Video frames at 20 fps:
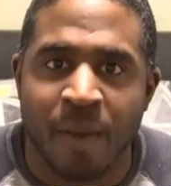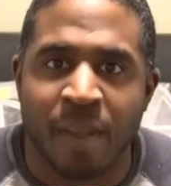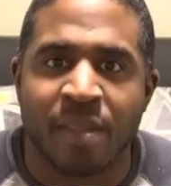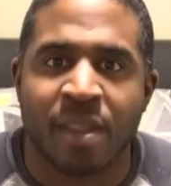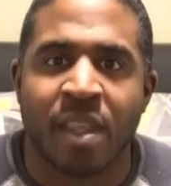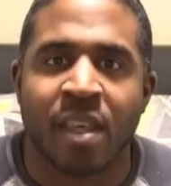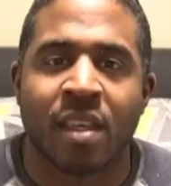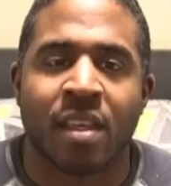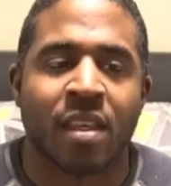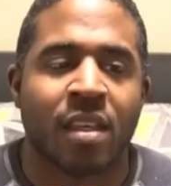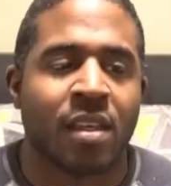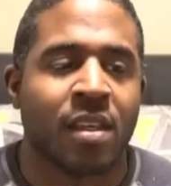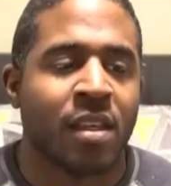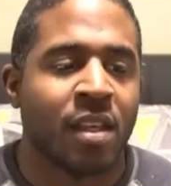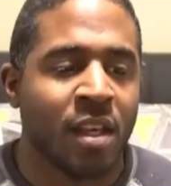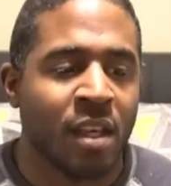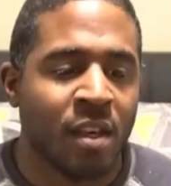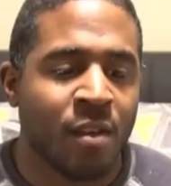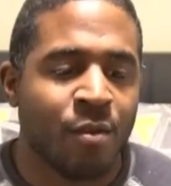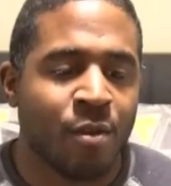I think it
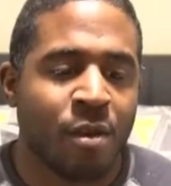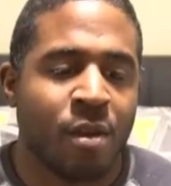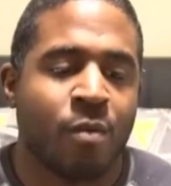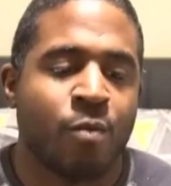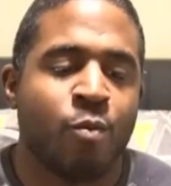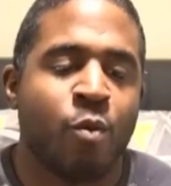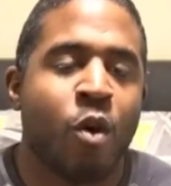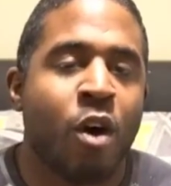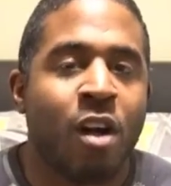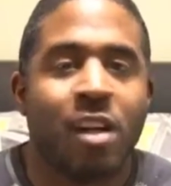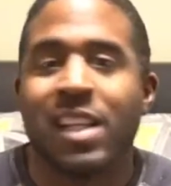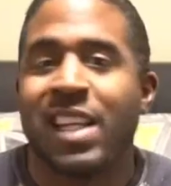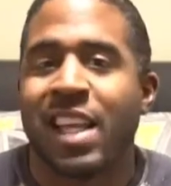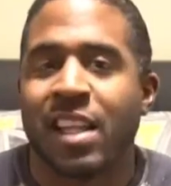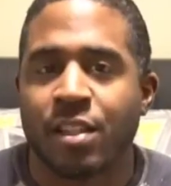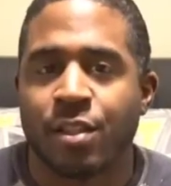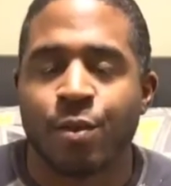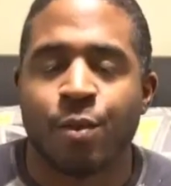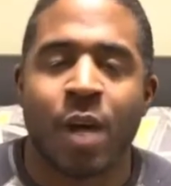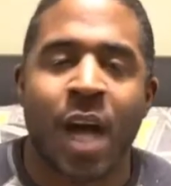would one
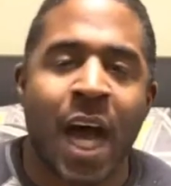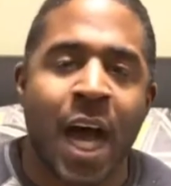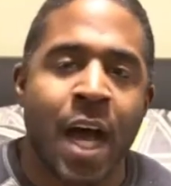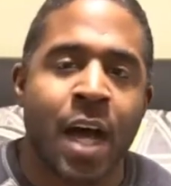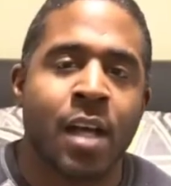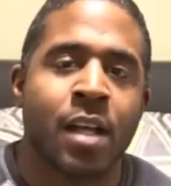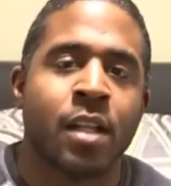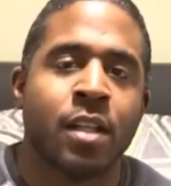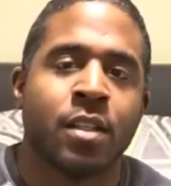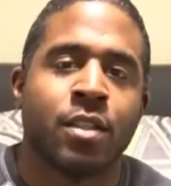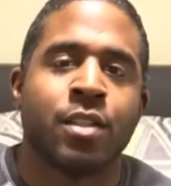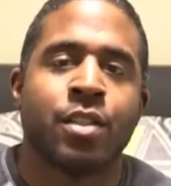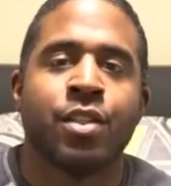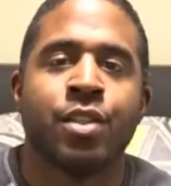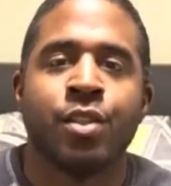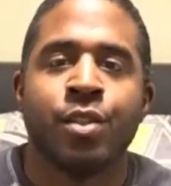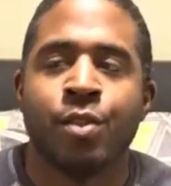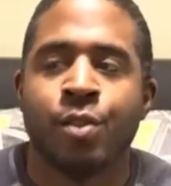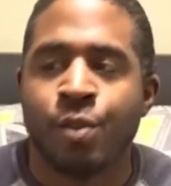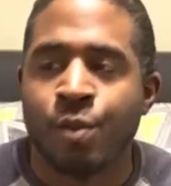get too hot,
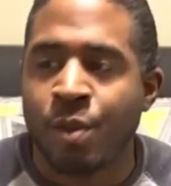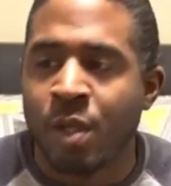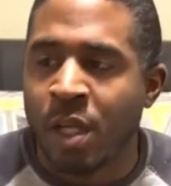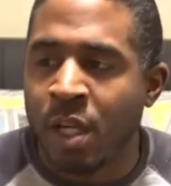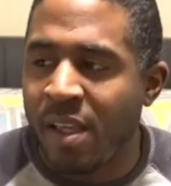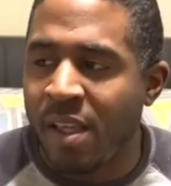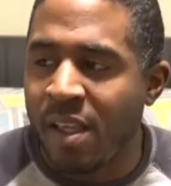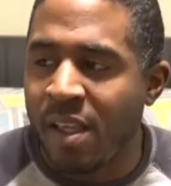two